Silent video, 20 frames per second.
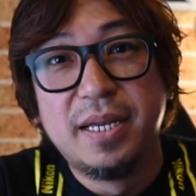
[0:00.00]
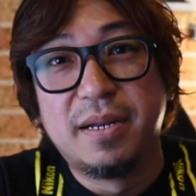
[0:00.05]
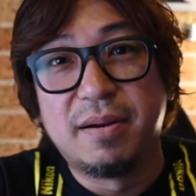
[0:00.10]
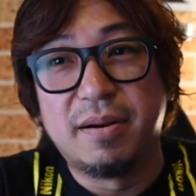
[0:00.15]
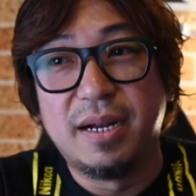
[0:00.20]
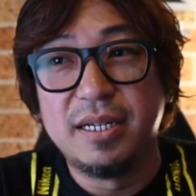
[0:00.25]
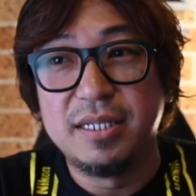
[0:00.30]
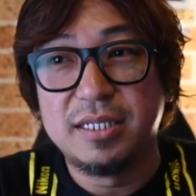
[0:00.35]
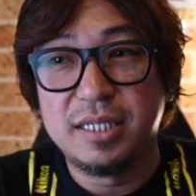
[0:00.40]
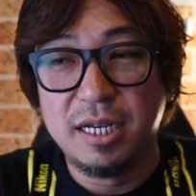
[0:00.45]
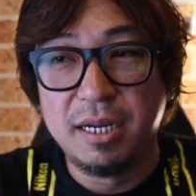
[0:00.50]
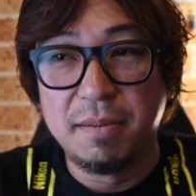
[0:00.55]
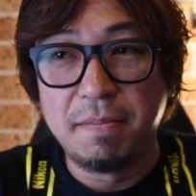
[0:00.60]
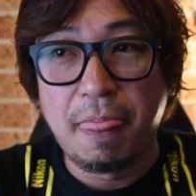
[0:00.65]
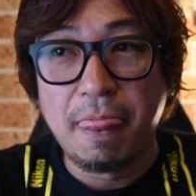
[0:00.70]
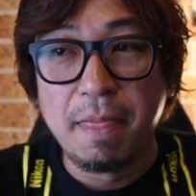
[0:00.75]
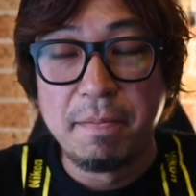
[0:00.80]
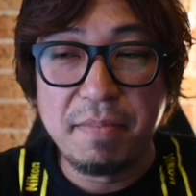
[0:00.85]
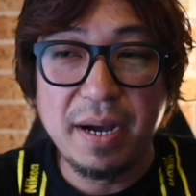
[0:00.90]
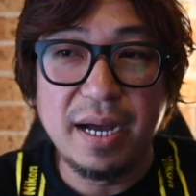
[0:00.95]
But
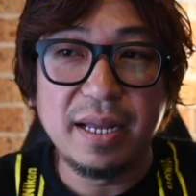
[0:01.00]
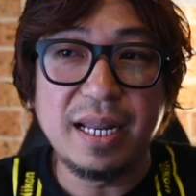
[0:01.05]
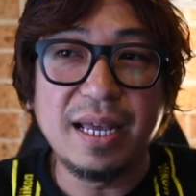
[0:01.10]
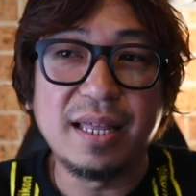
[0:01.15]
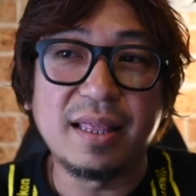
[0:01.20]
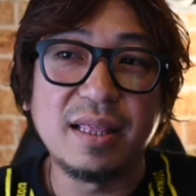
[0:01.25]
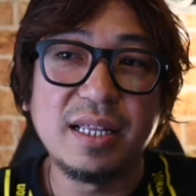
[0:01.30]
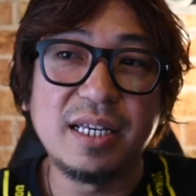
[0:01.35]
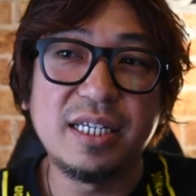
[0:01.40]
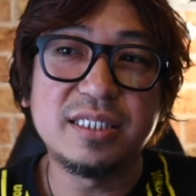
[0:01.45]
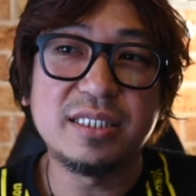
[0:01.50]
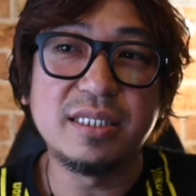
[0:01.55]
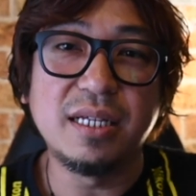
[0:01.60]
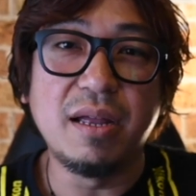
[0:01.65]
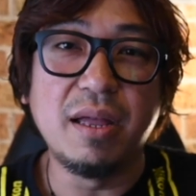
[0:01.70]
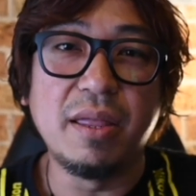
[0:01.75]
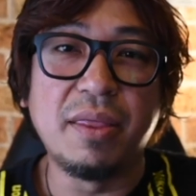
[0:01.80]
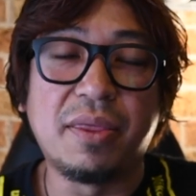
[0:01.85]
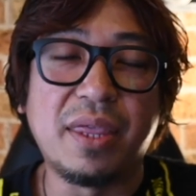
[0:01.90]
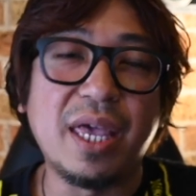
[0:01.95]
at
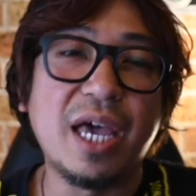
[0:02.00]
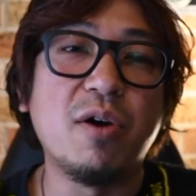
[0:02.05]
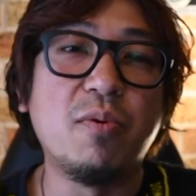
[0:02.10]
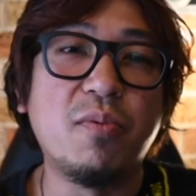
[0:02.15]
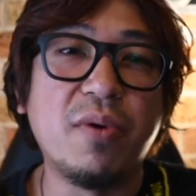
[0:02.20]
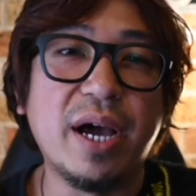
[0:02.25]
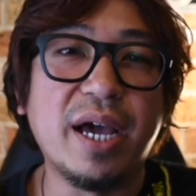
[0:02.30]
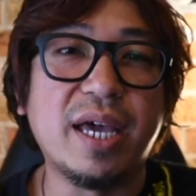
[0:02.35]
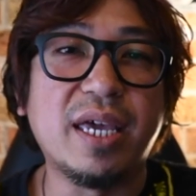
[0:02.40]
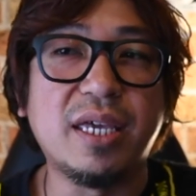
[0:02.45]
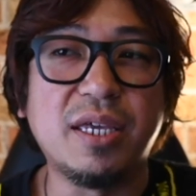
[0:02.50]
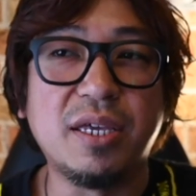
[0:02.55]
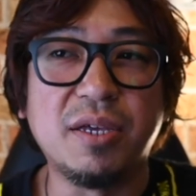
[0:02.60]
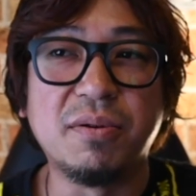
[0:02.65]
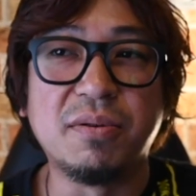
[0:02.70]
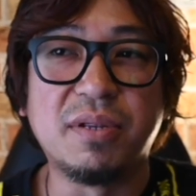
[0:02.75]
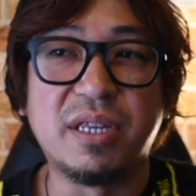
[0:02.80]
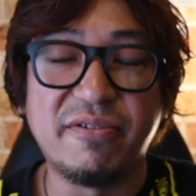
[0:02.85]
least that way you